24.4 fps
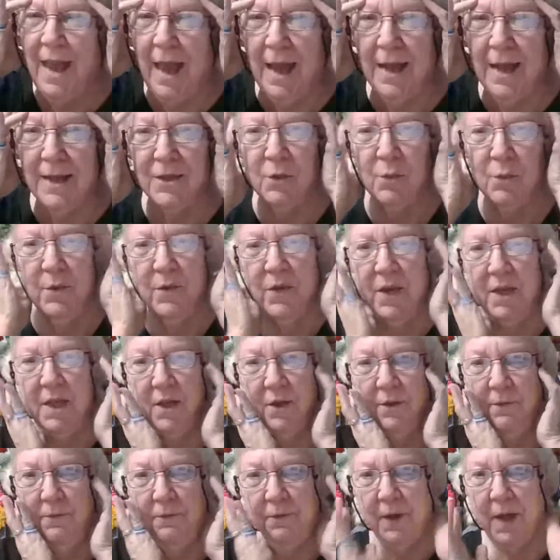hats with
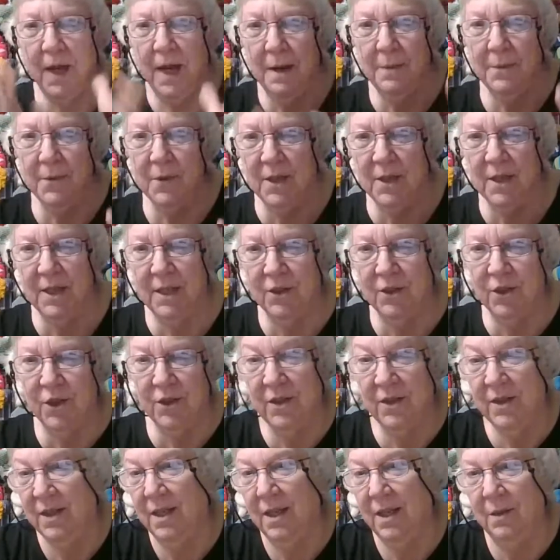the ear flaps
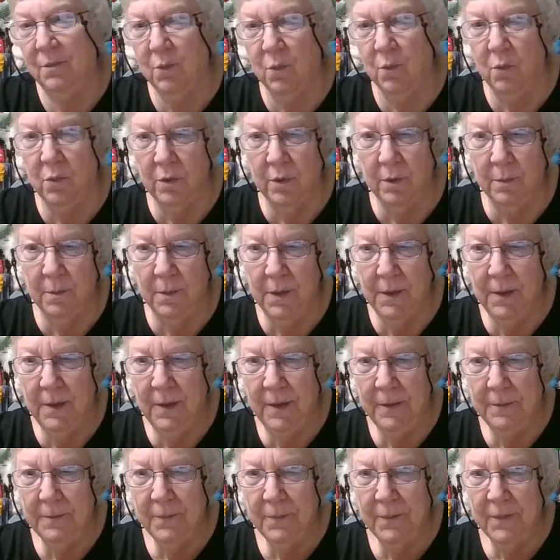just to keep warm.
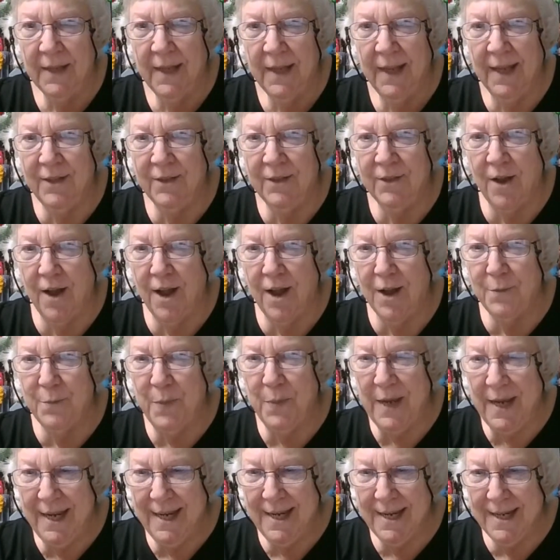And
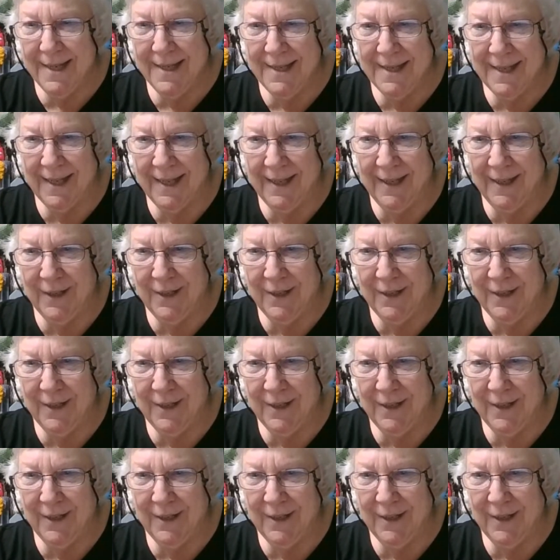Don P is